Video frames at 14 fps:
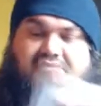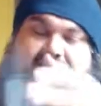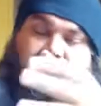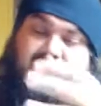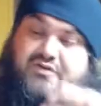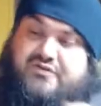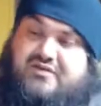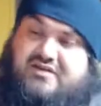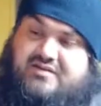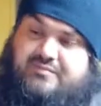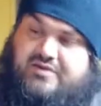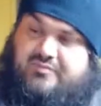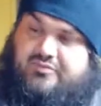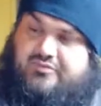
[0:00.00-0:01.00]
So don't do
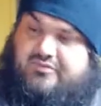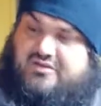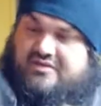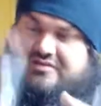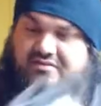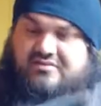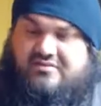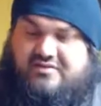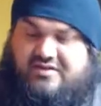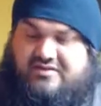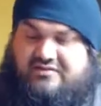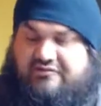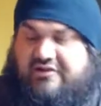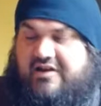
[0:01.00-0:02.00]
that, people. That's